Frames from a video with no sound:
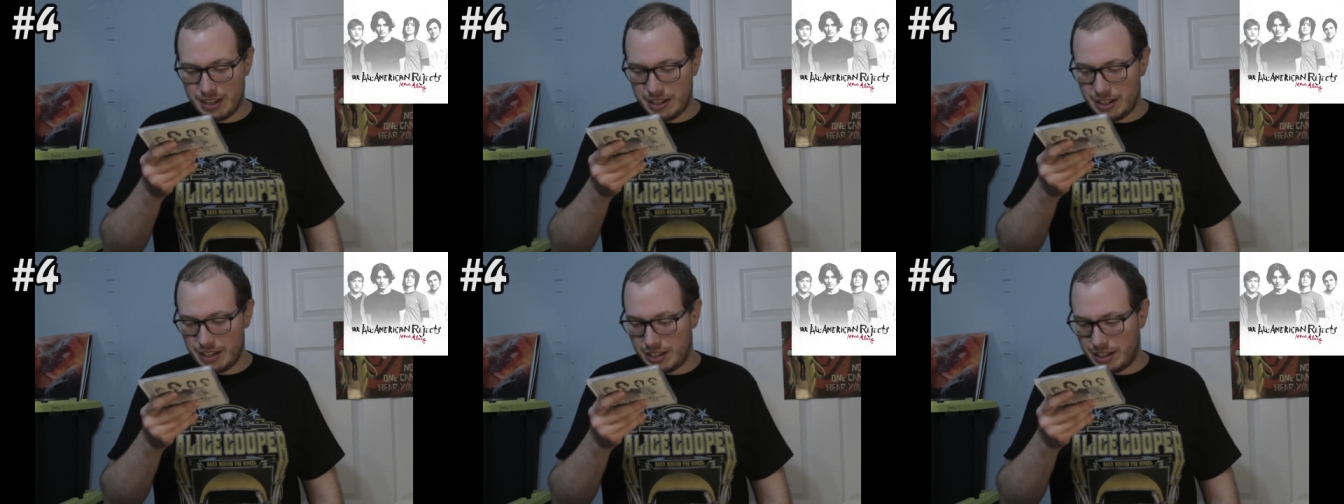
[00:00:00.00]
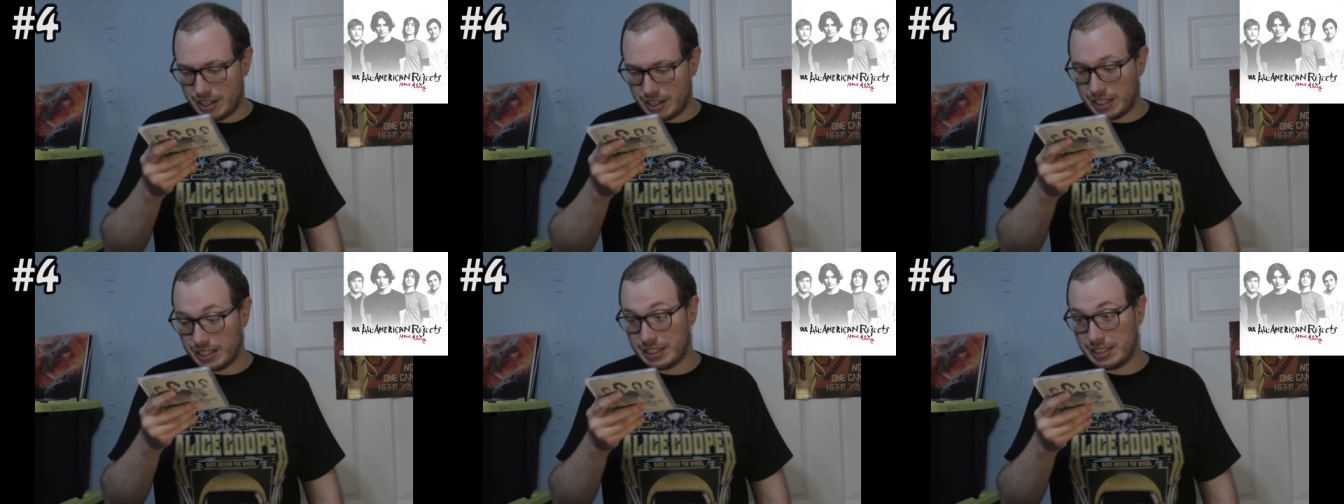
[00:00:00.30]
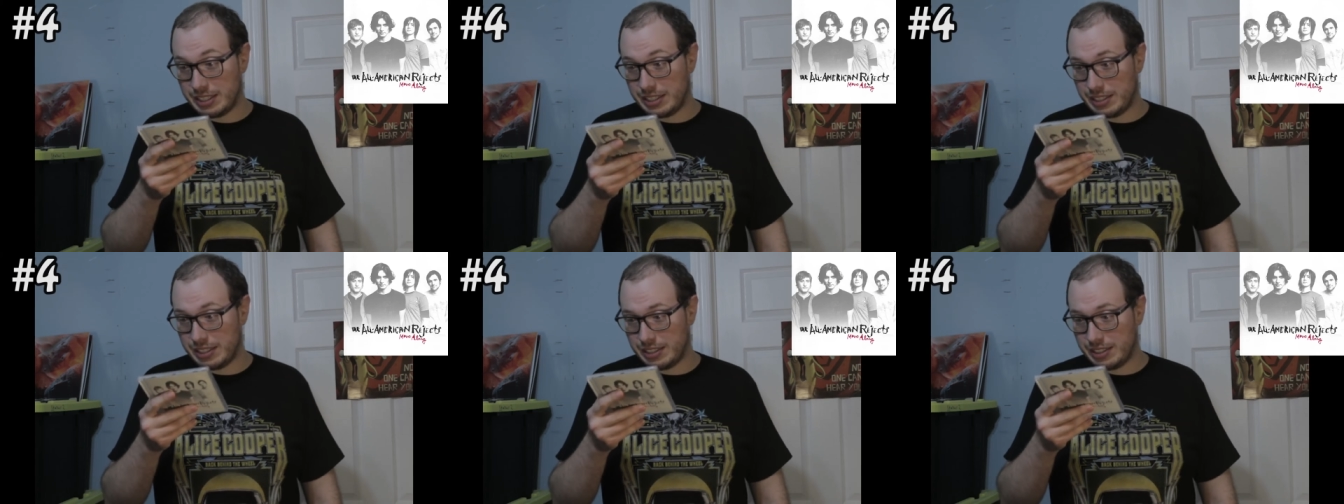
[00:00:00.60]
because
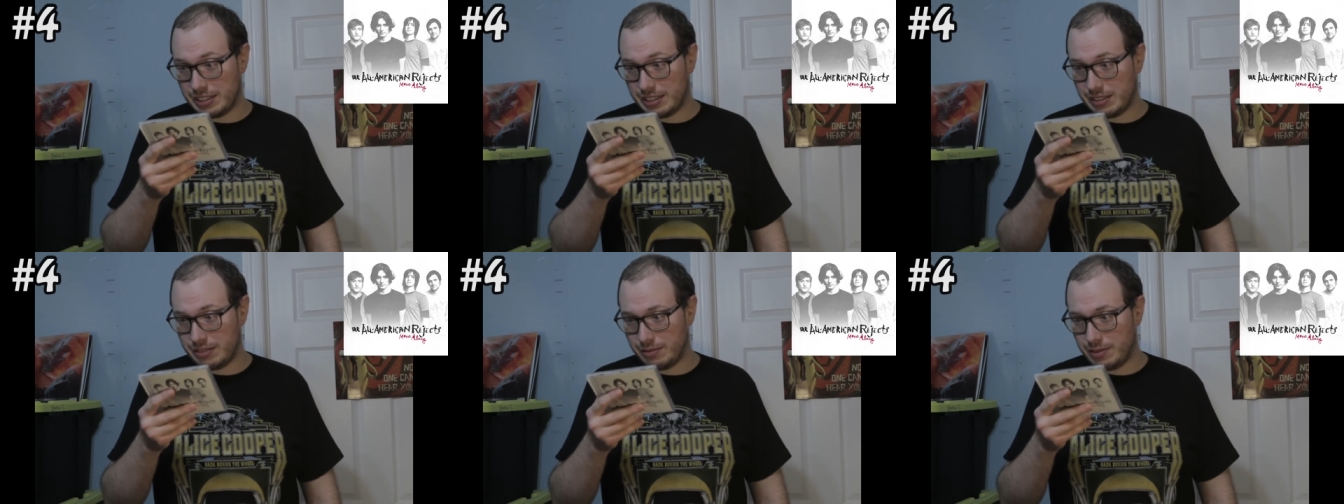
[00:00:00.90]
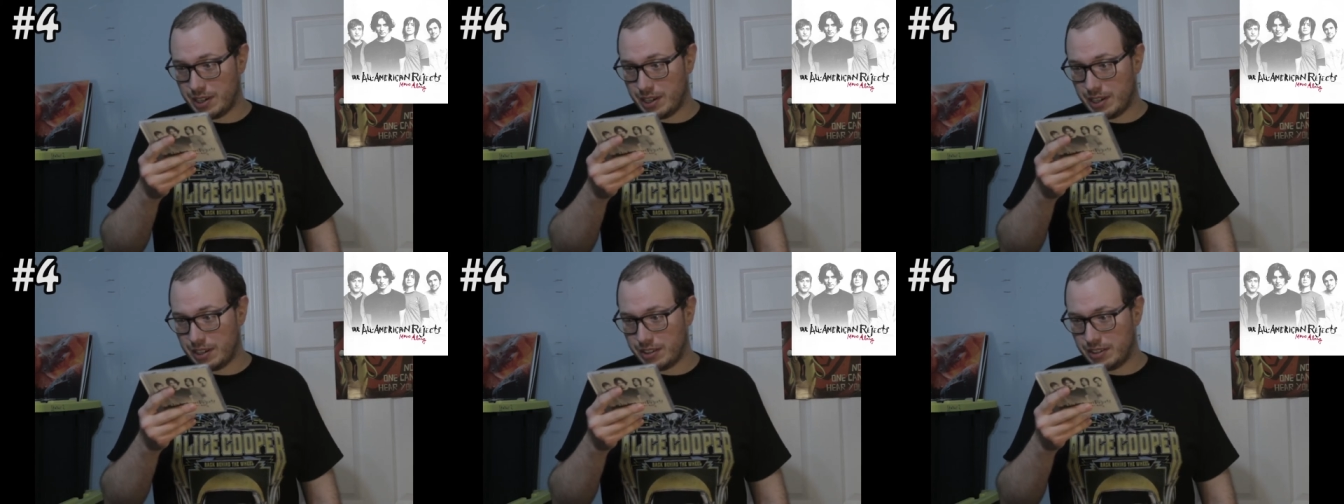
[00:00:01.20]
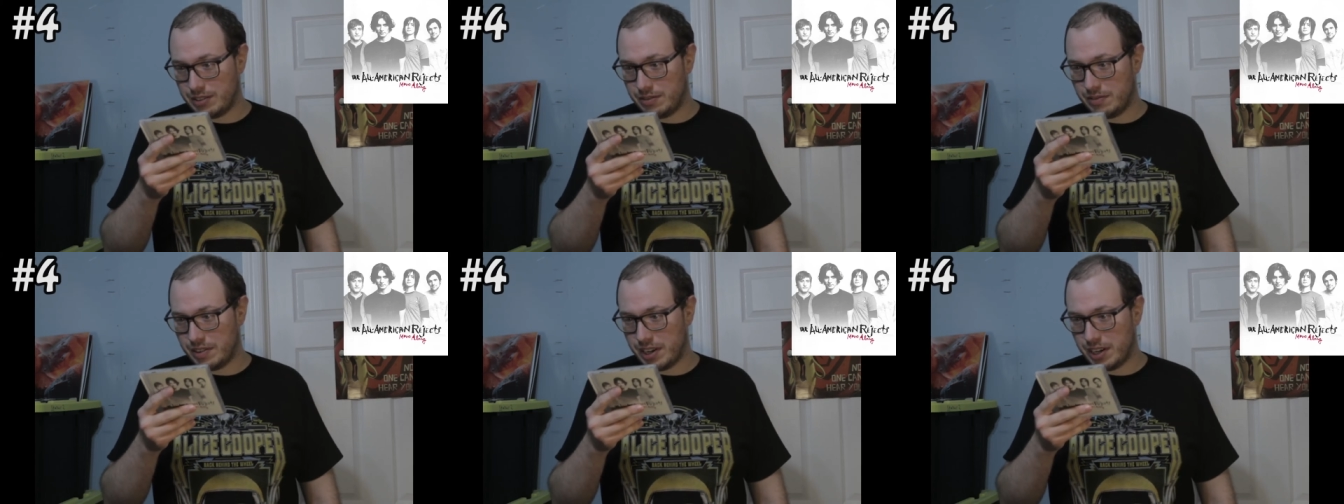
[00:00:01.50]
this is what
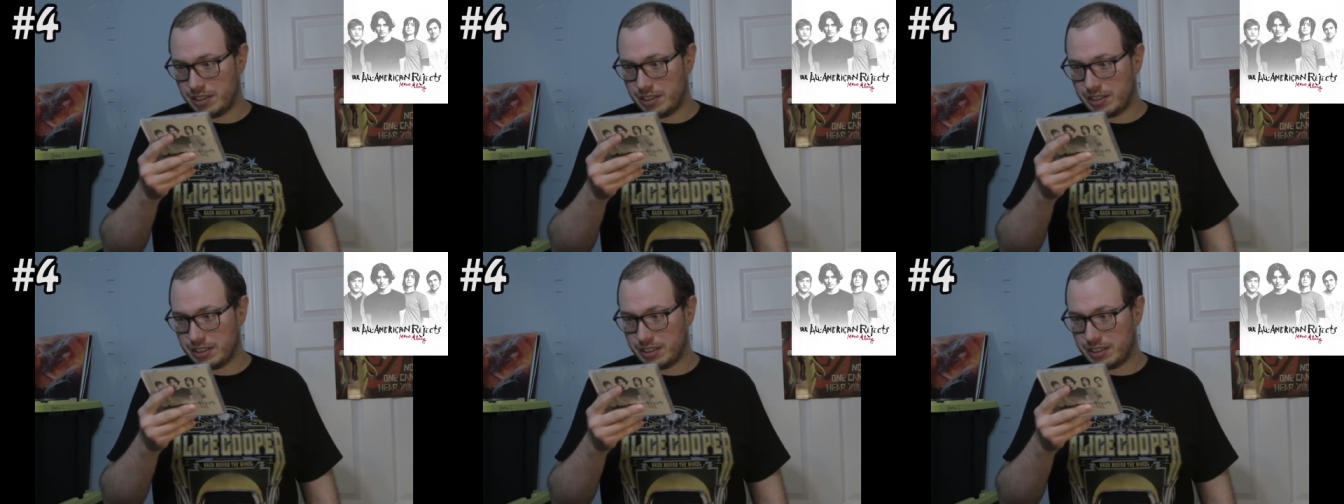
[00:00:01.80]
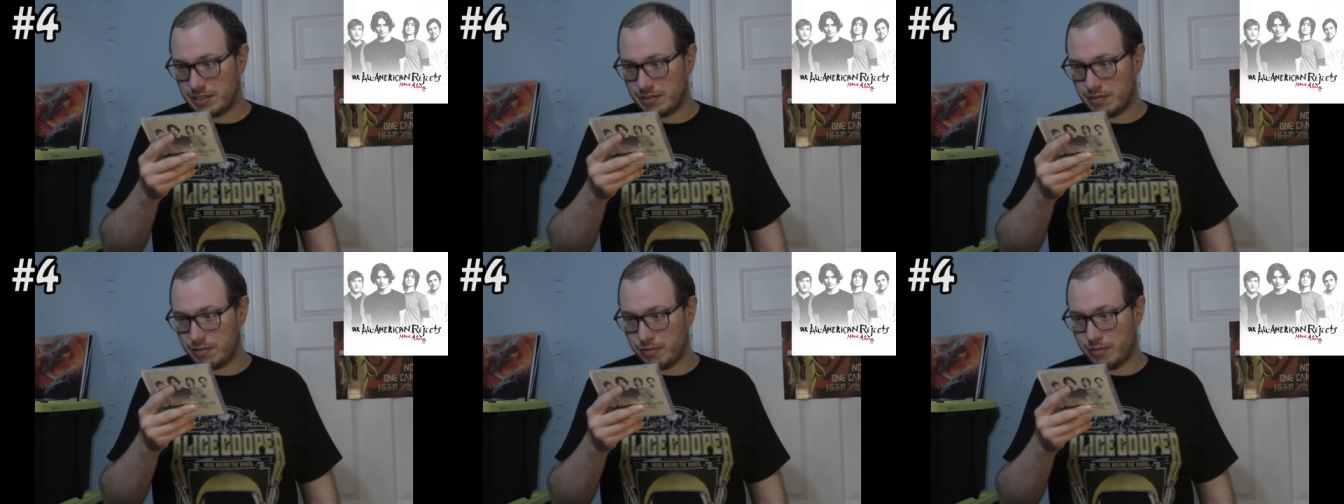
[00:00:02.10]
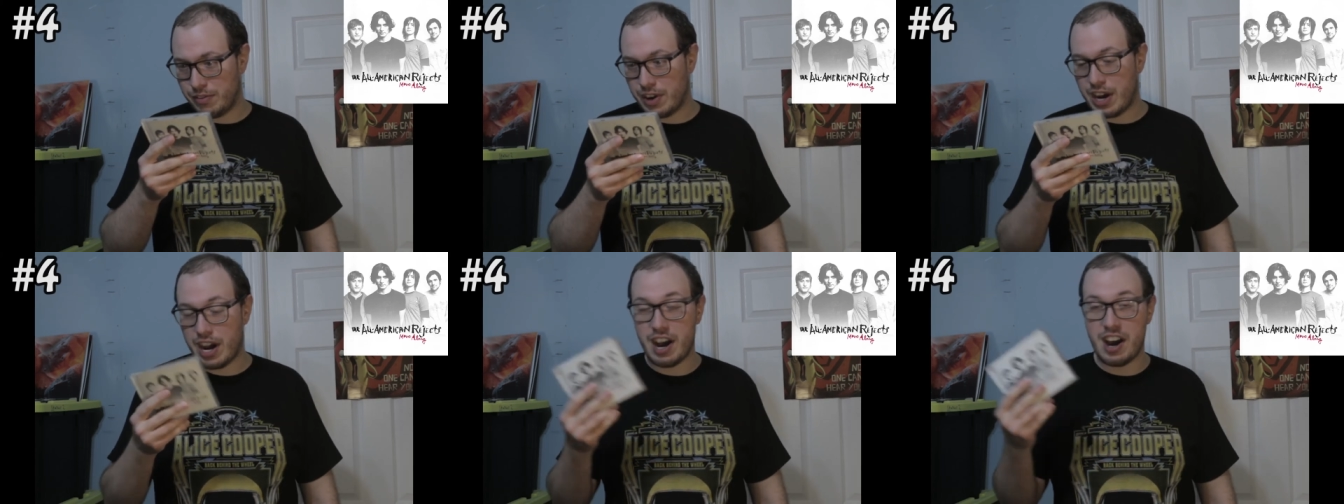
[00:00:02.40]

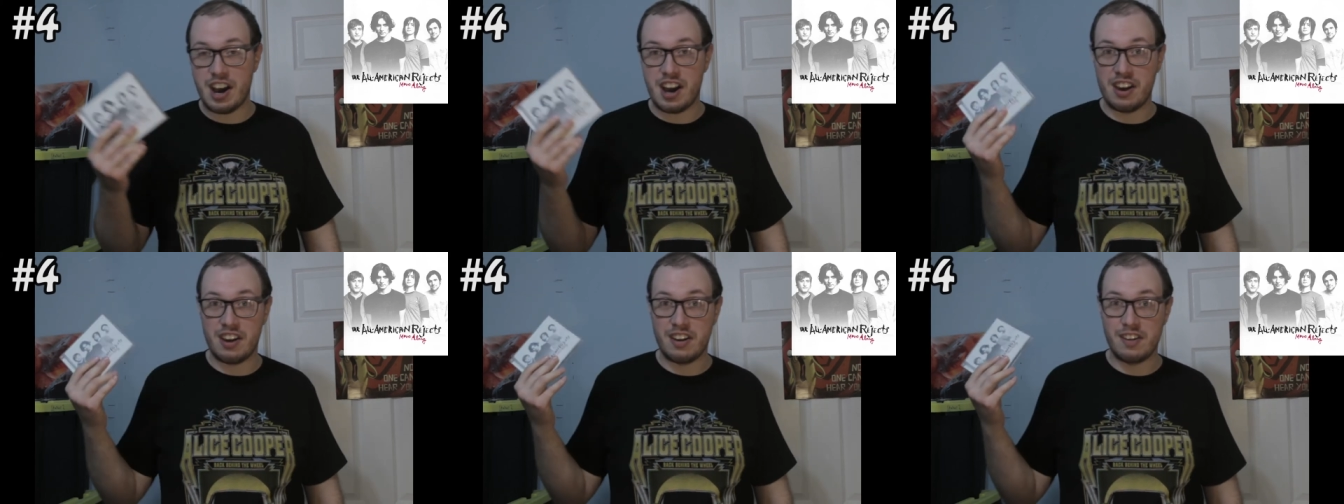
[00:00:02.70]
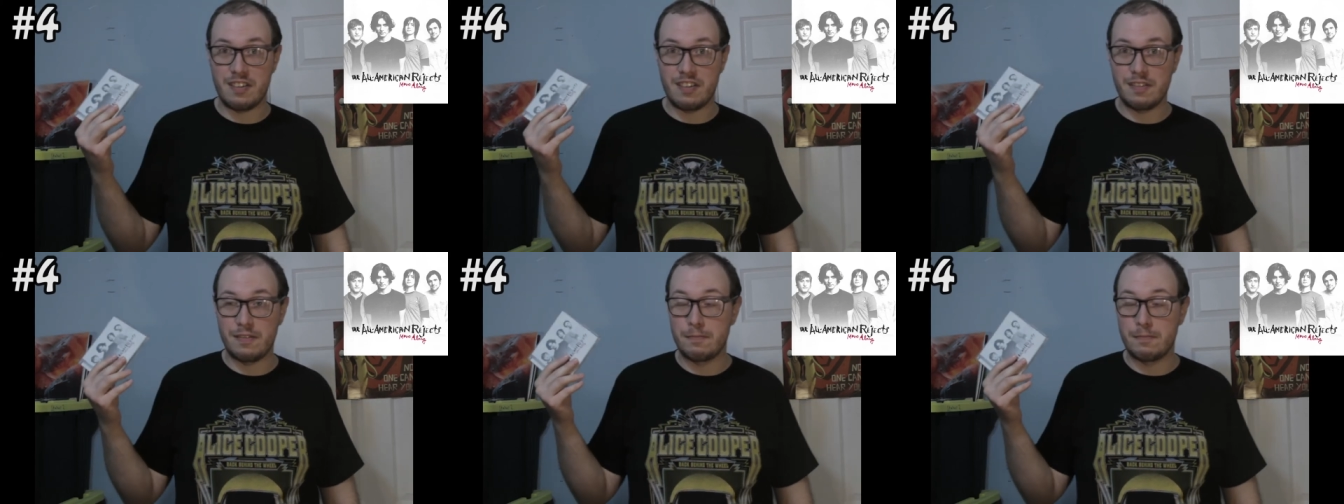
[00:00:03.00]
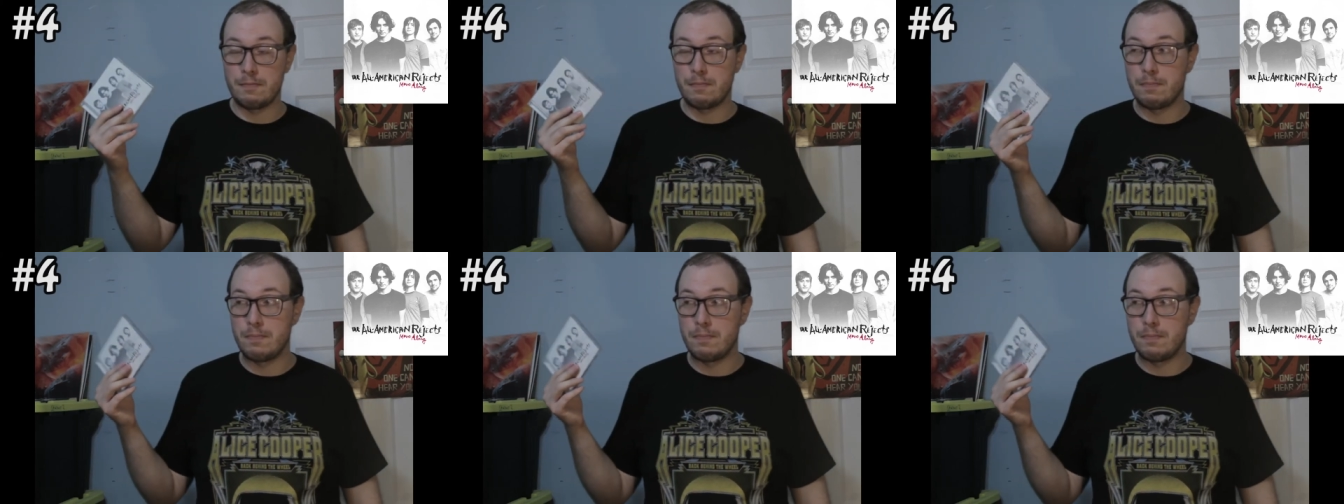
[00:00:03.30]
2005